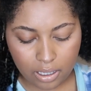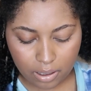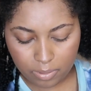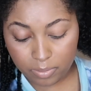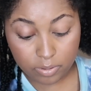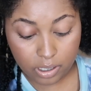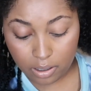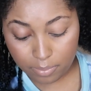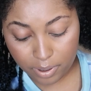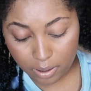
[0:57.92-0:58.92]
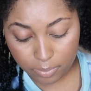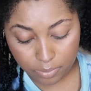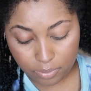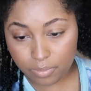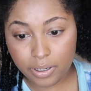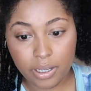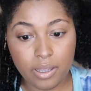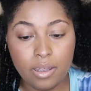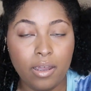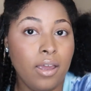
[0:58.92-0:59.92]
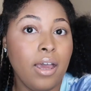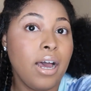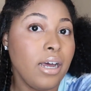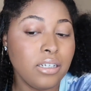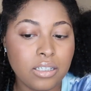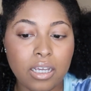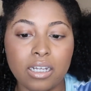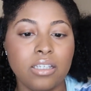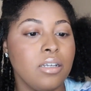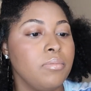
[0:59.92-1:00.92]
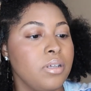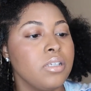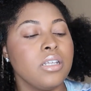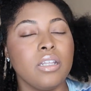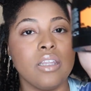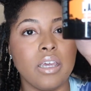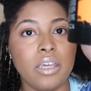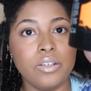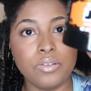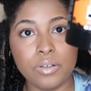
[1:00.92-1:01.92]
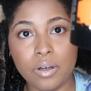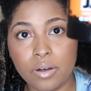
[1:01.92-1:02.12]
A lot of people say the purple, the red. I just got something that said the extra